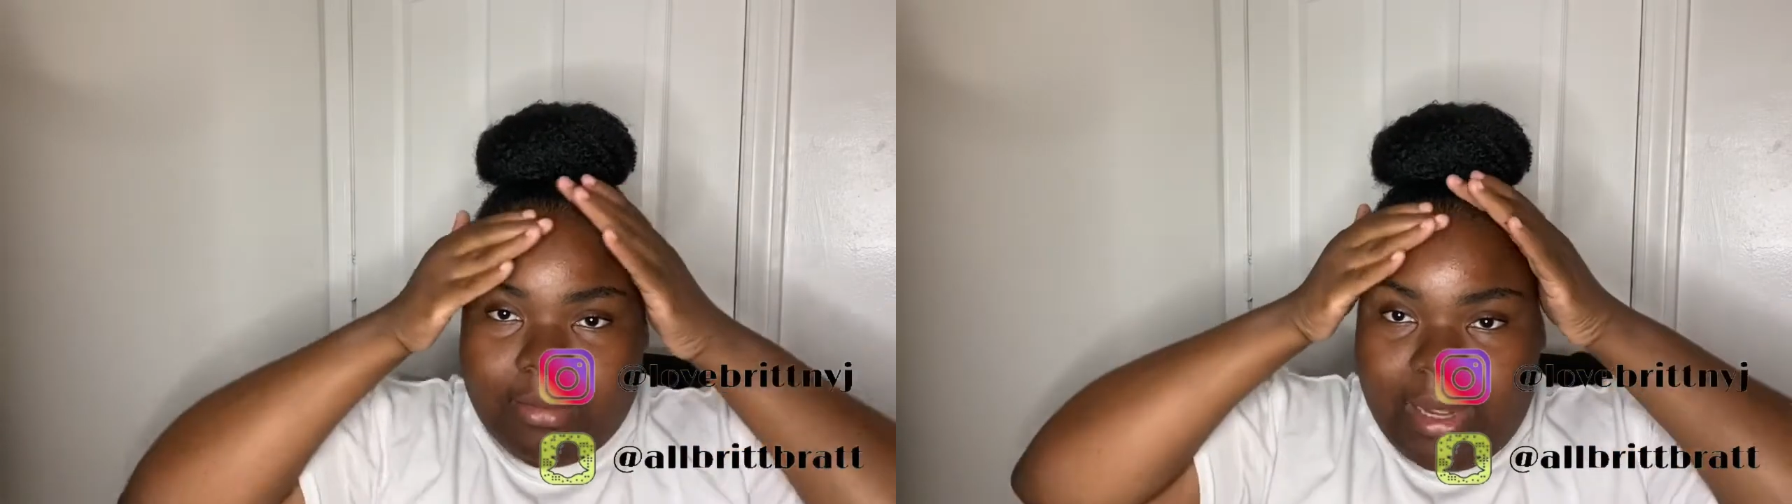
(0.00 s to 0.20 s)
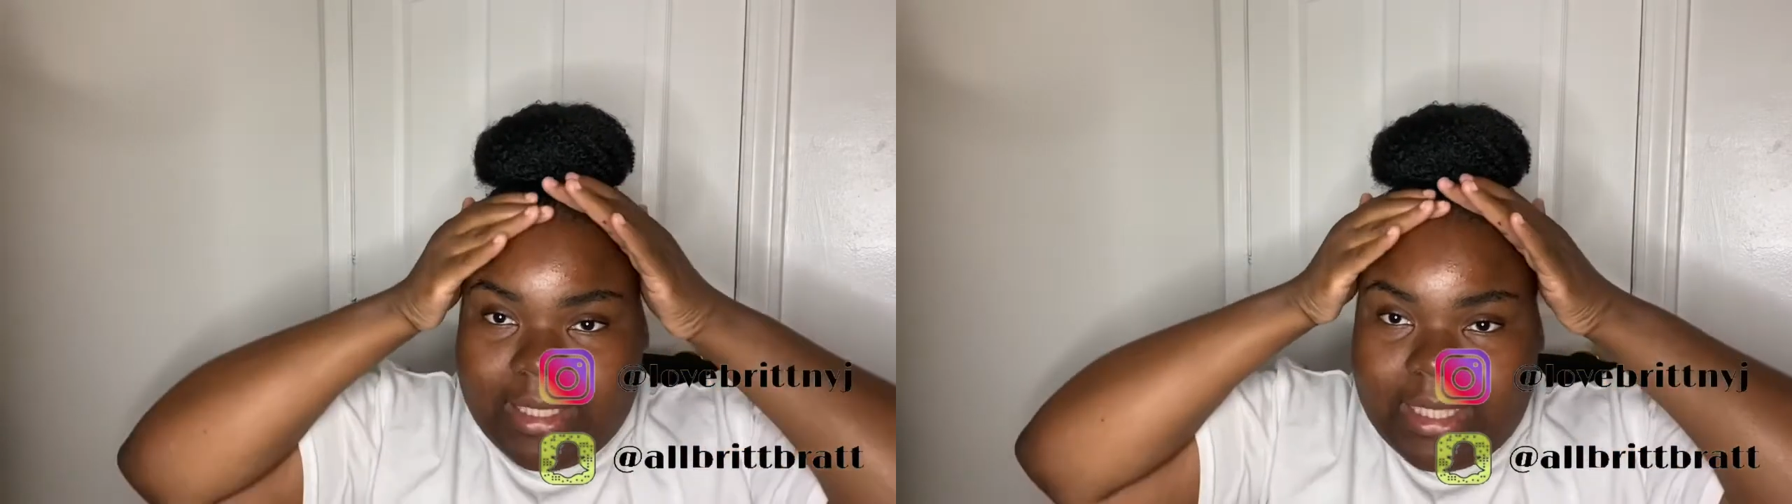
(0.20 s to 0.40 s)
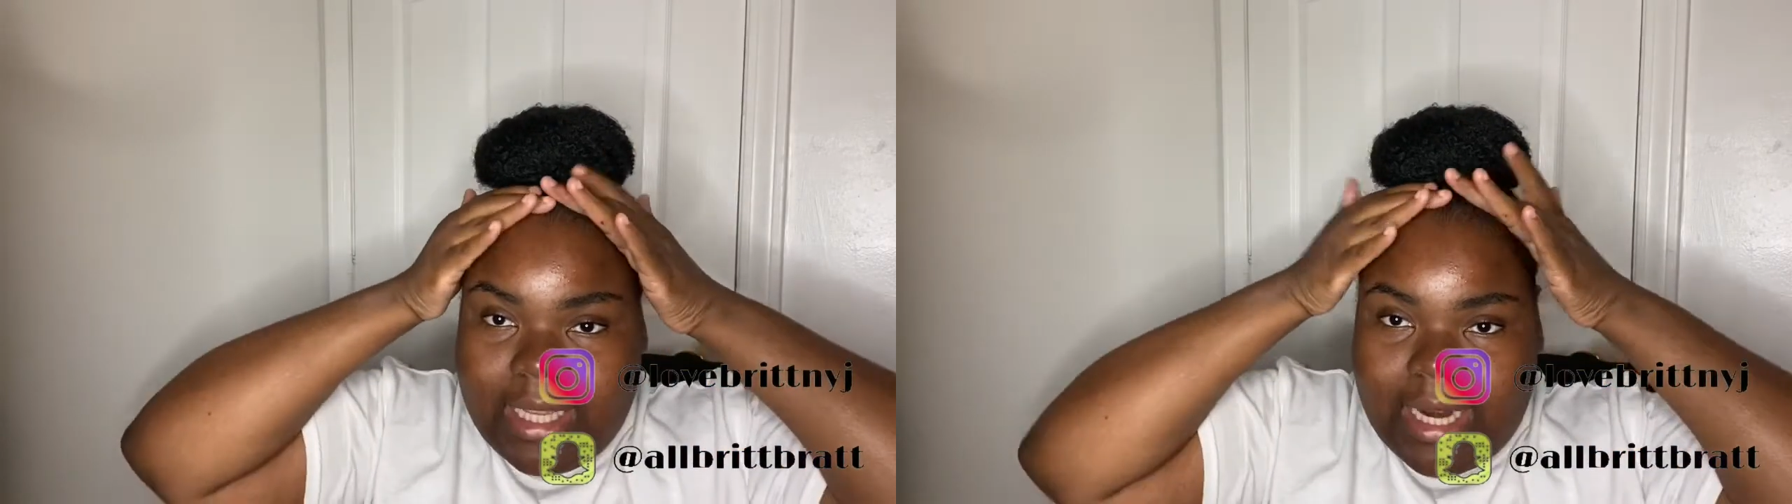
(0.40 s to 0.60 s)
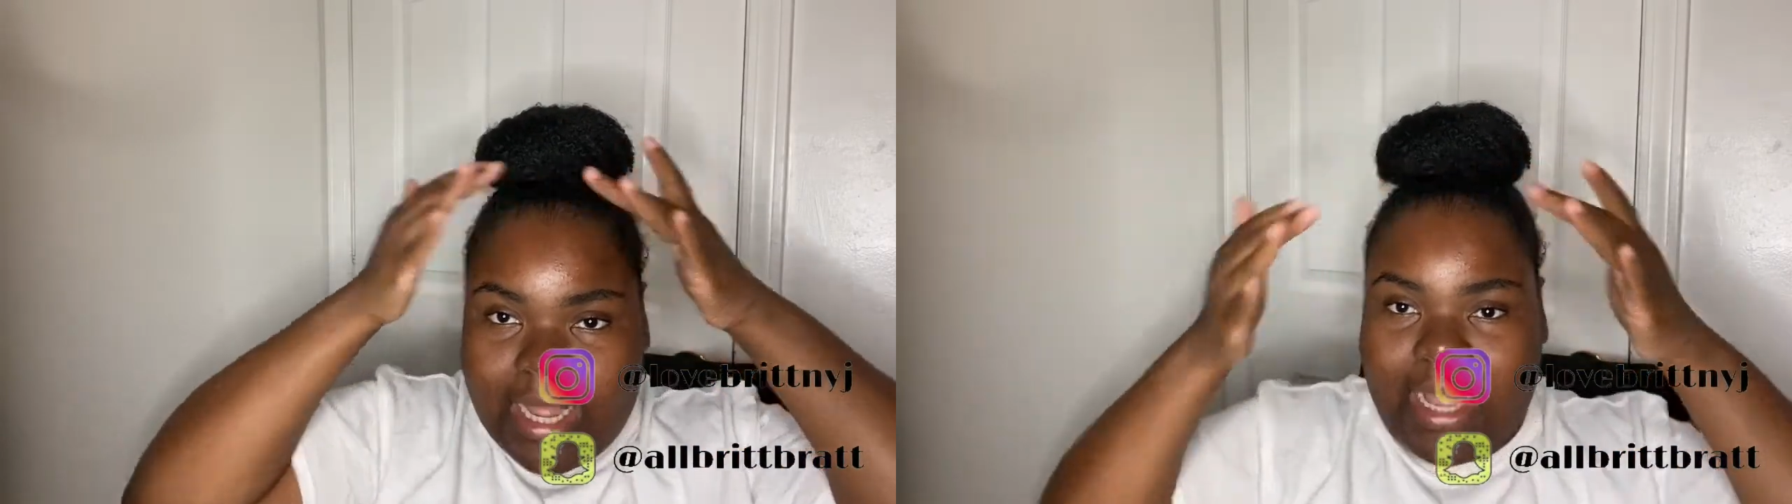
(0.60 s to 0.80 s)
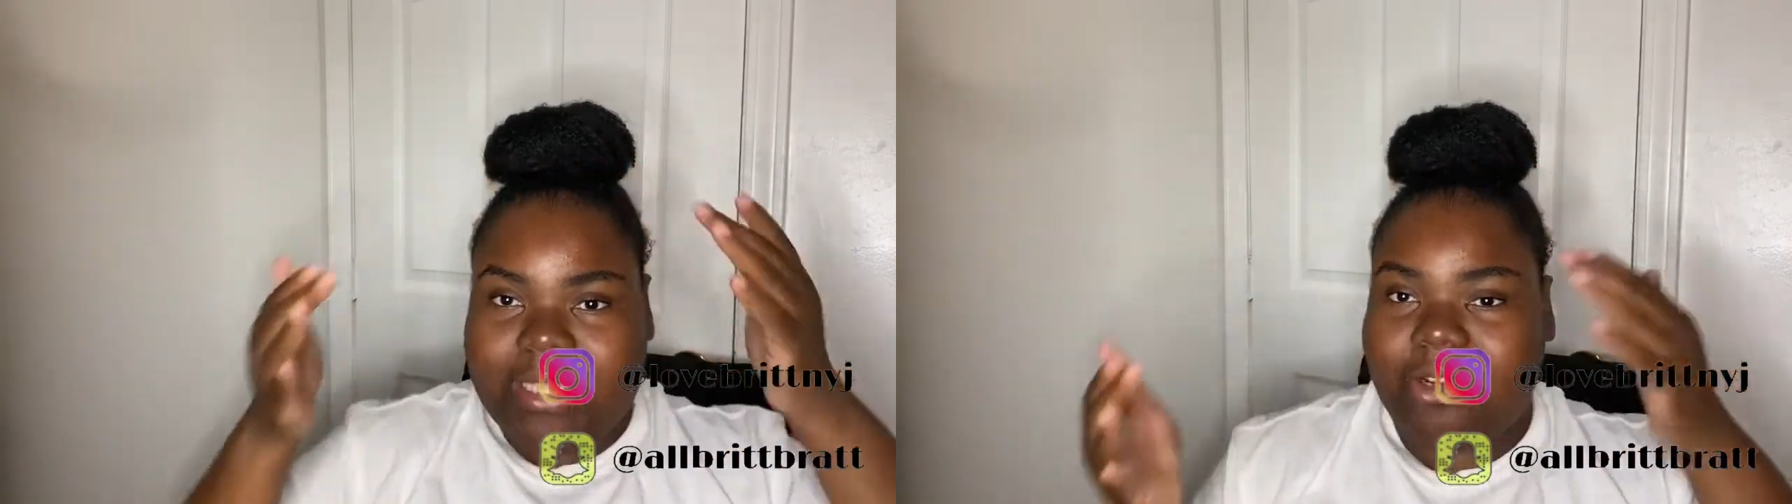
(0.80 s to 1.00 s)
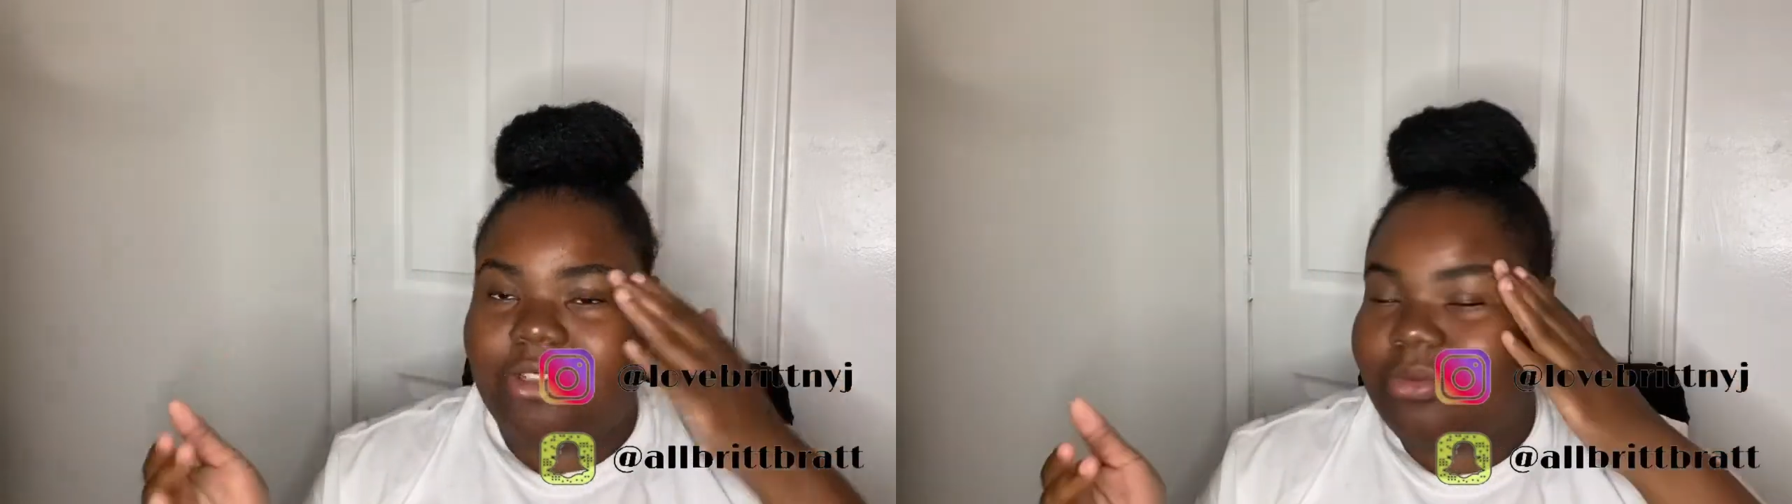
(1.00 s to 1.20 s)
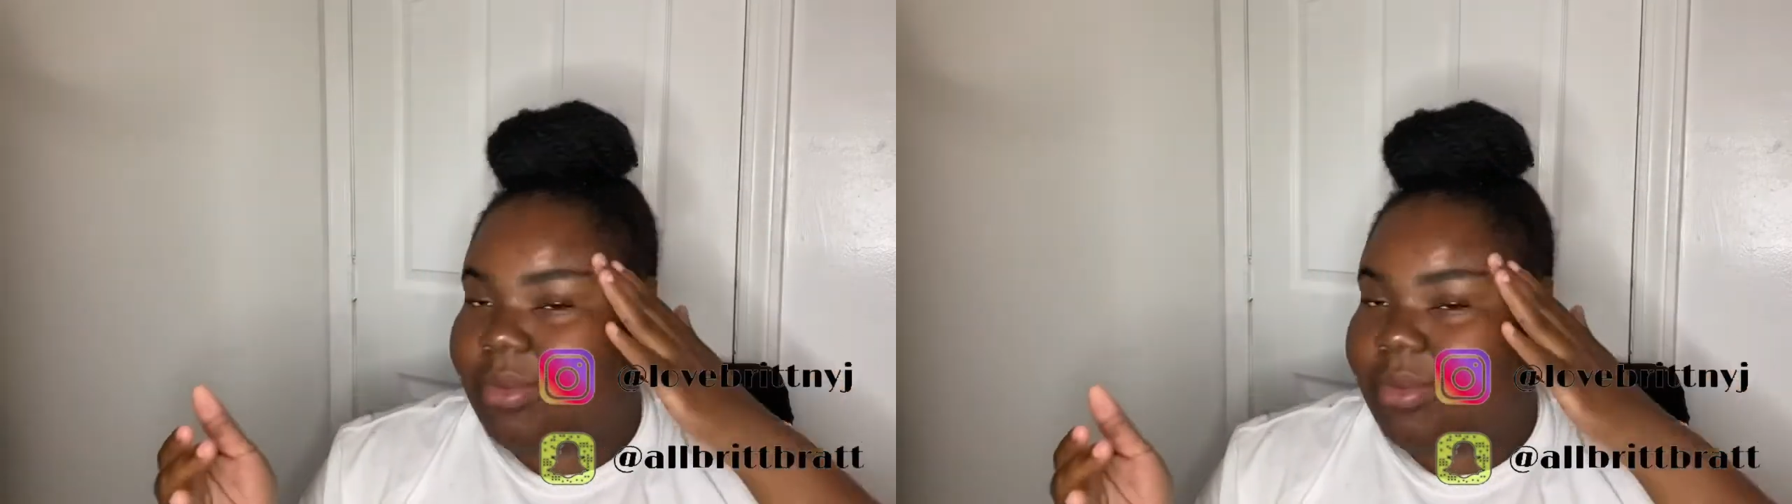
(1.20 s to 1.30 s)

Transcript: See, like I told you, my